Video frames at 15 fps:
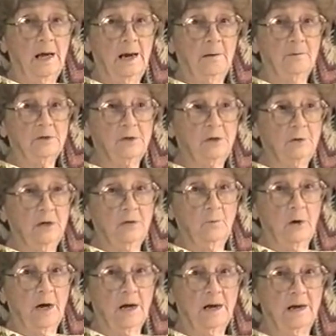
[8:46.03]
and I was
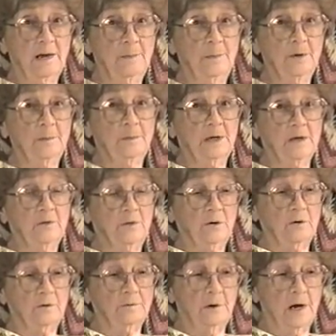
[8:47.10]
doing well, and they put me in the
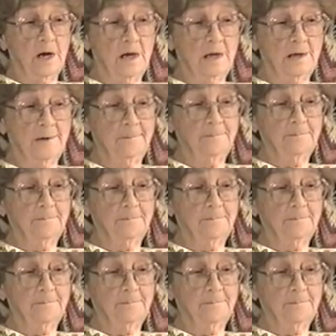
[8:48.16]
third grade.